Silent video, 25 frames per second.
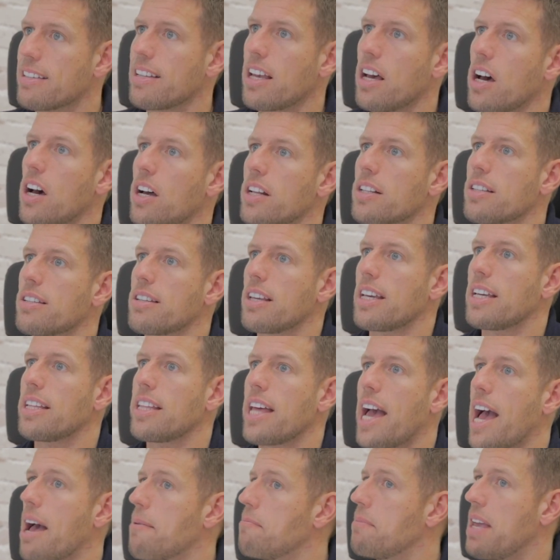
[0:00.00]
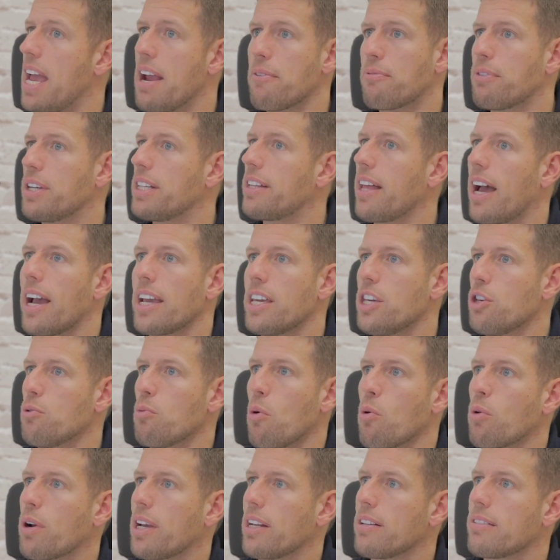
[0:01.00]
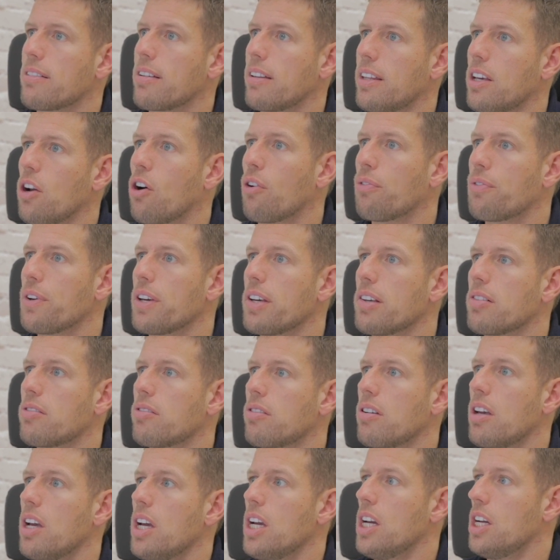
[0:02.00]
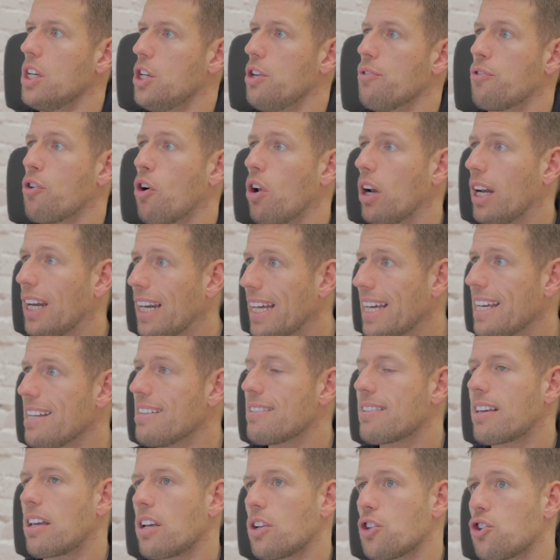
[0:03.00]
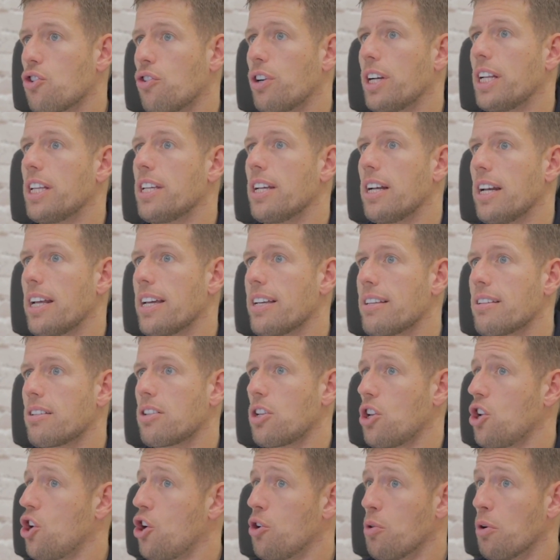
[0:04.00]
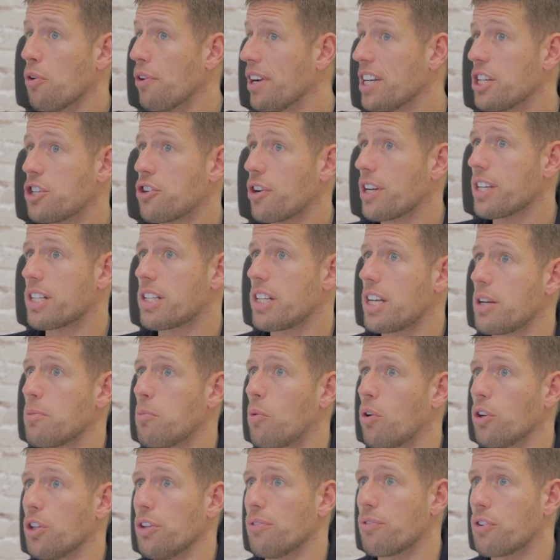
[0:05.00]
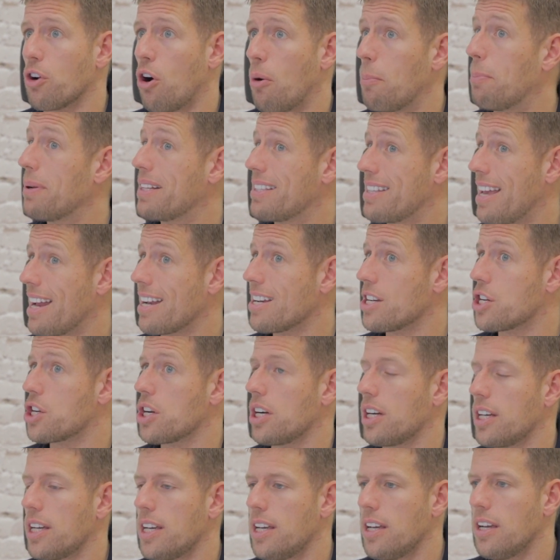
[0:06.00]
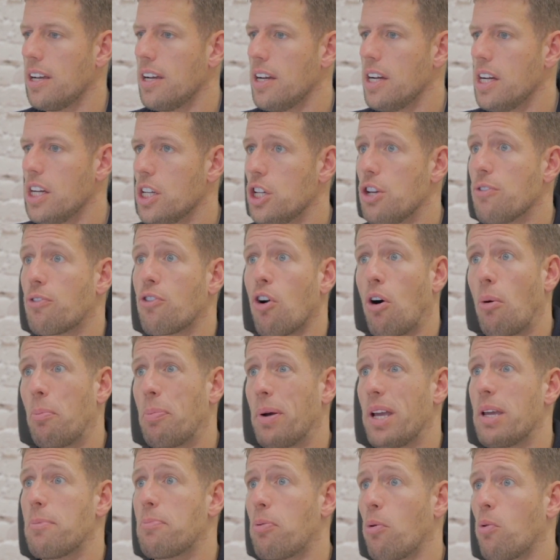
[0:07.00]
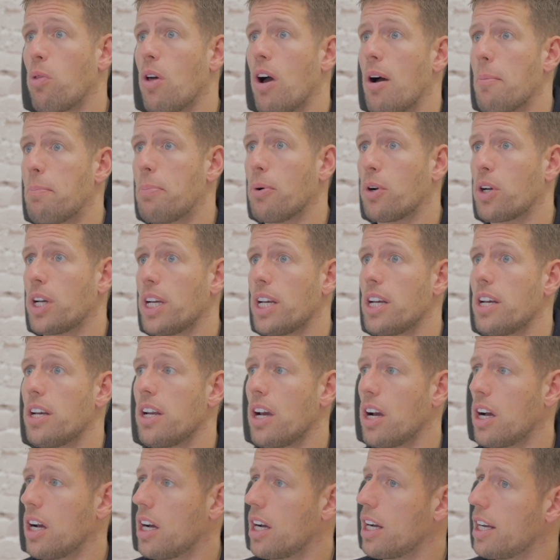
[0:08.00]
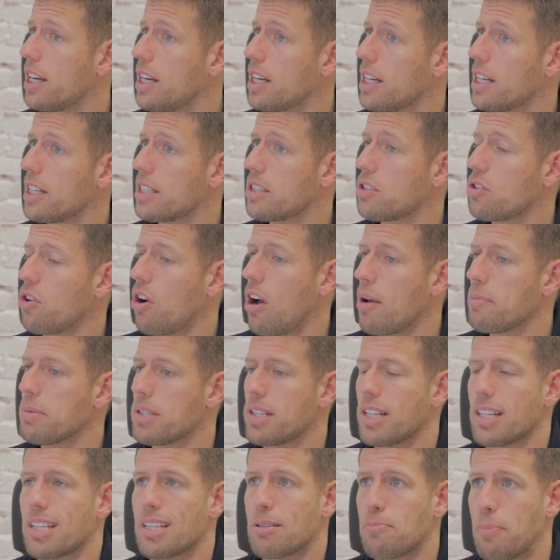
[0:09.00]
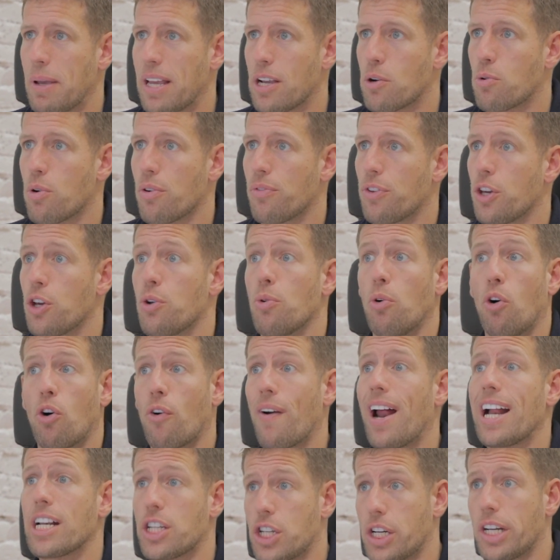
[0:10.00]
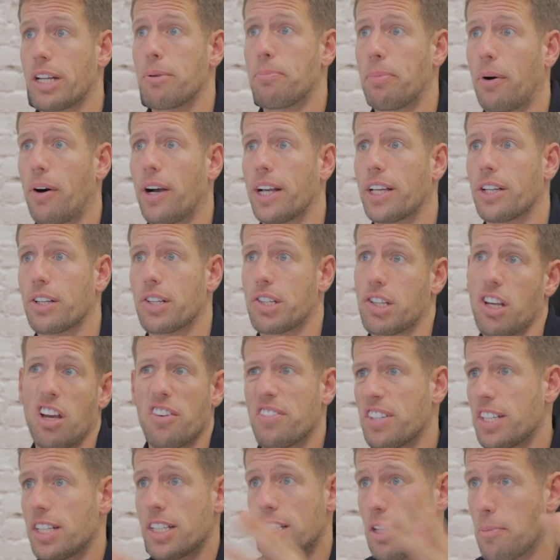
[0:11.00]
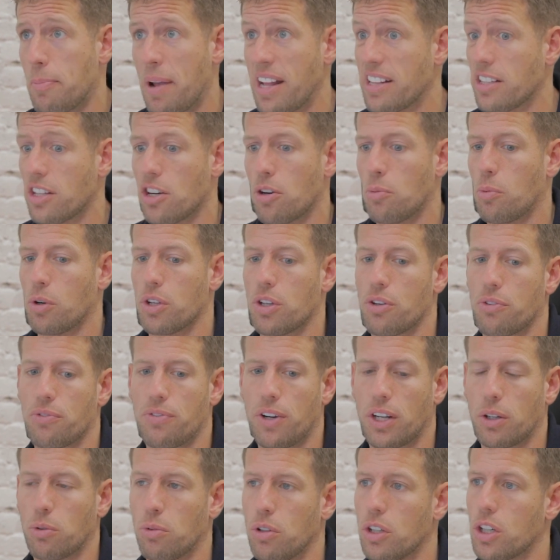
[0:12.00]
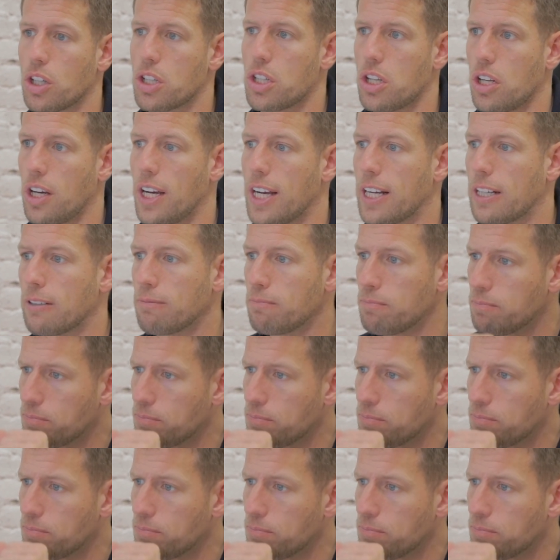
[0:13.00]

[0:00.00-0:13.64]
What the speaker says: certainty that every day you walk into the office, you've got leads joining your list who are interested in what you've got potentially. You've got people that are booking times to speak with you or actually buying your services, depending on what your funnel looks like.